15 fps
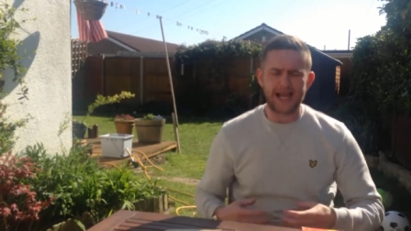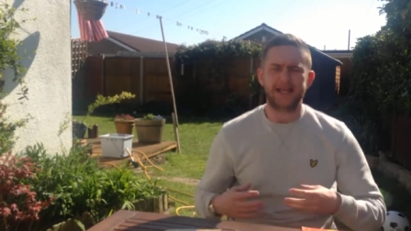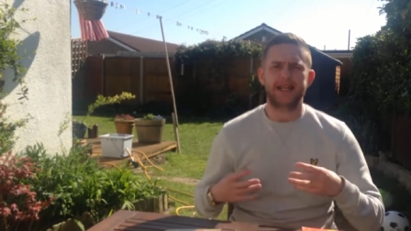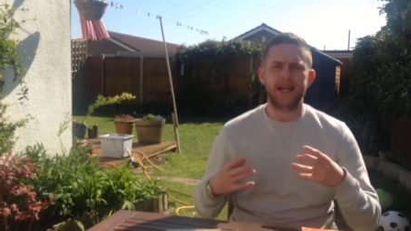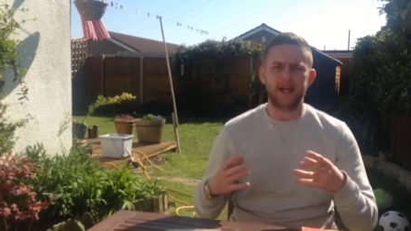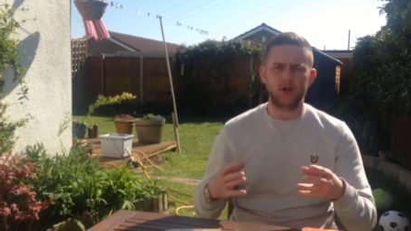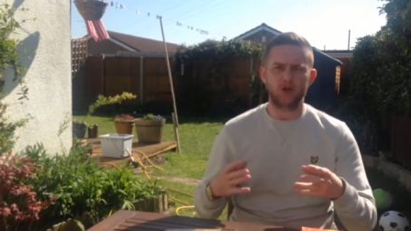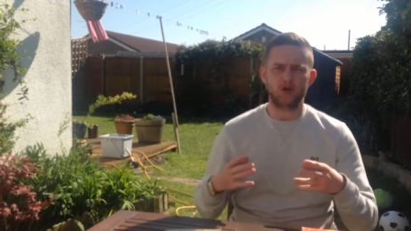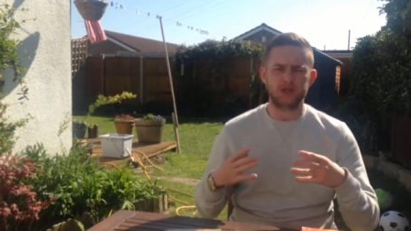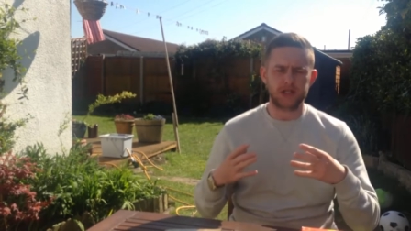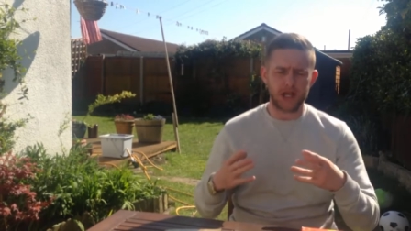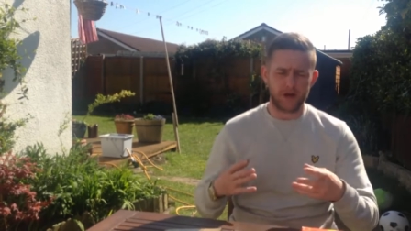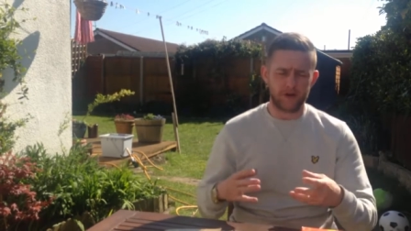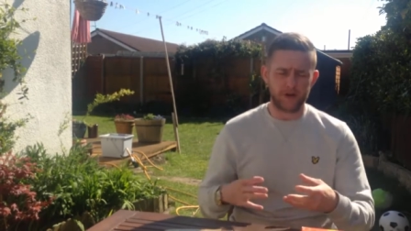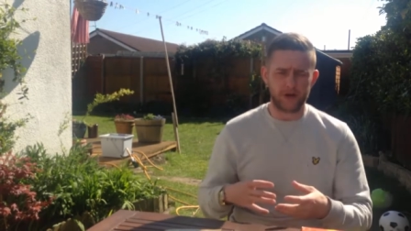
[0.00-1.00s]
get
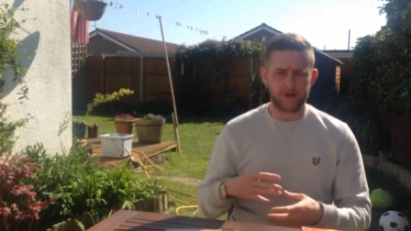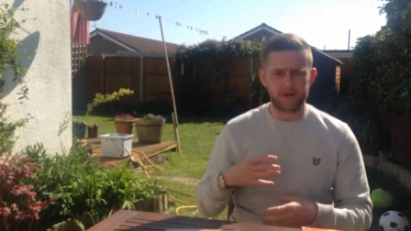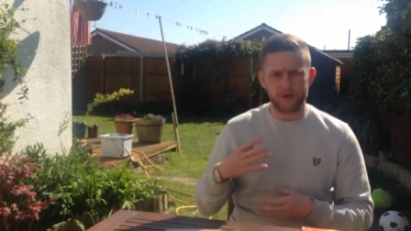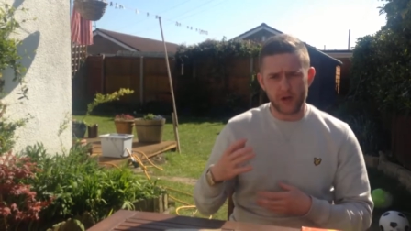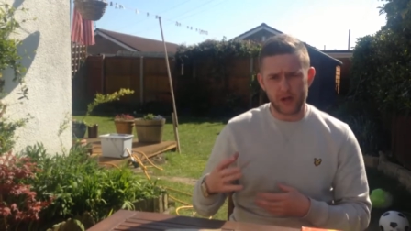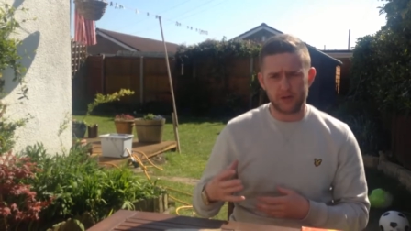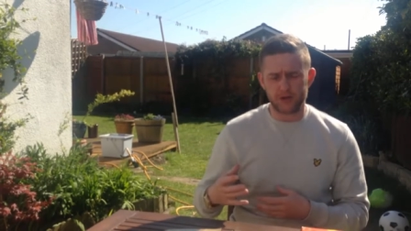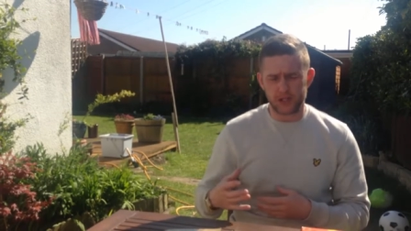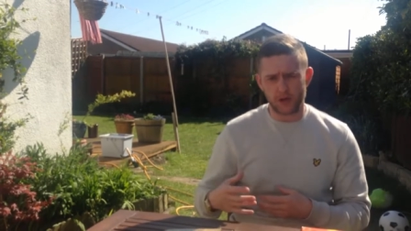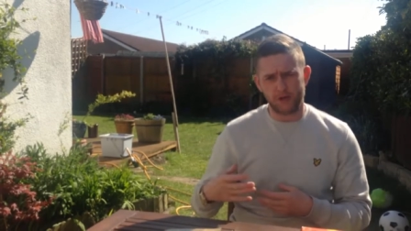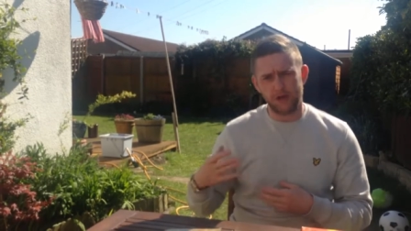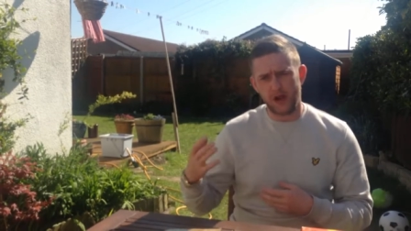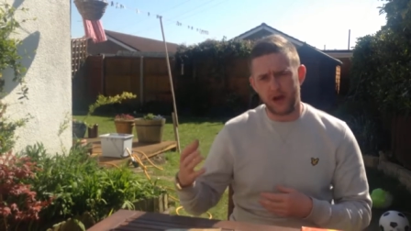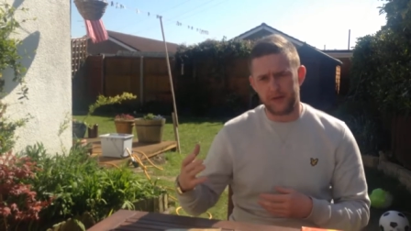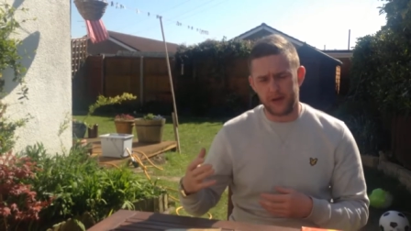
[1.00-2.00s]
yourself on a frequency
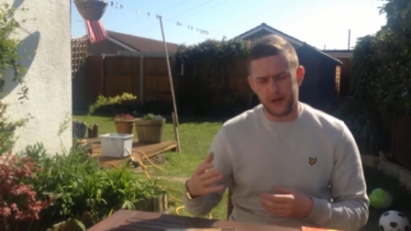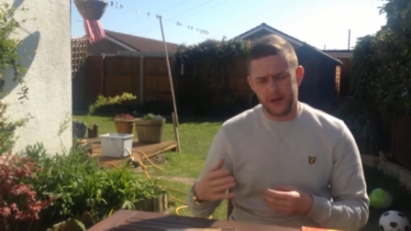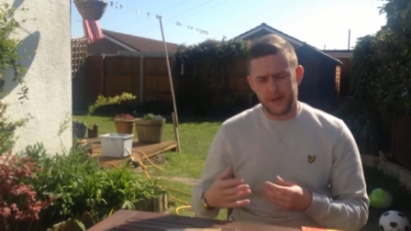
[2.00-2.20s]
of love.